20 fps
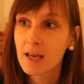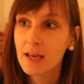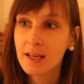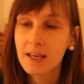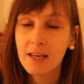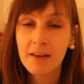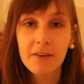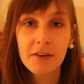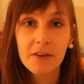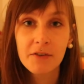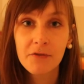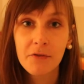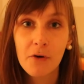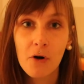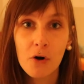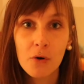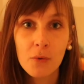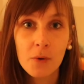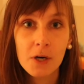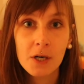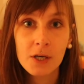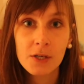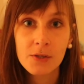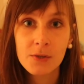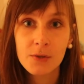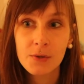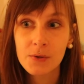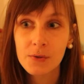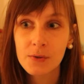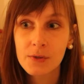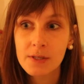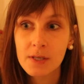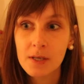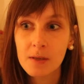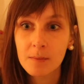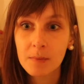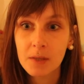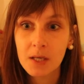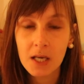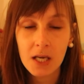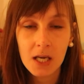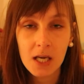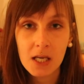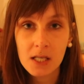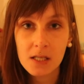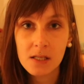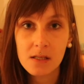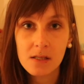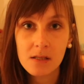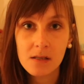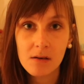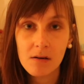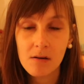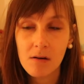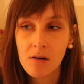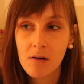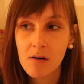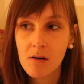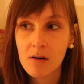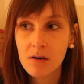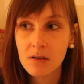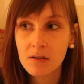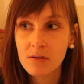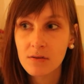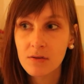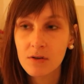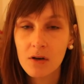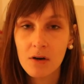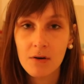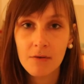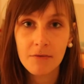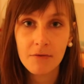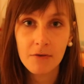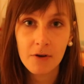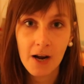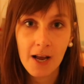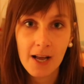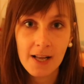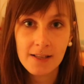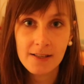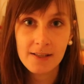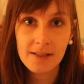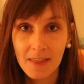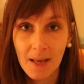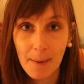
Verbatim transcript: give it forward to some kids or to your friends.